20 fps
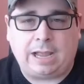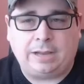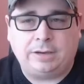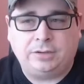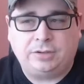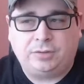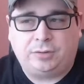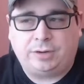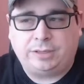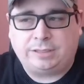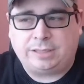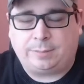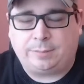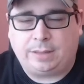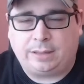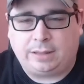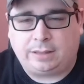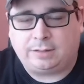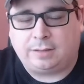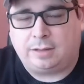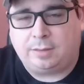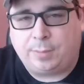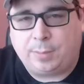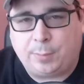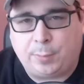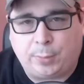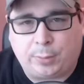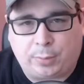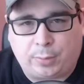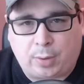I enjoy something that's a little
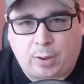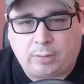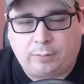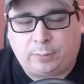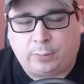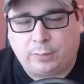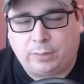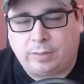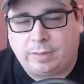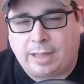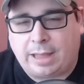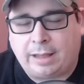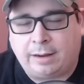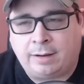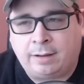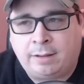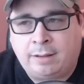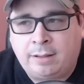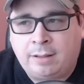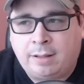bit more thoughtful than that.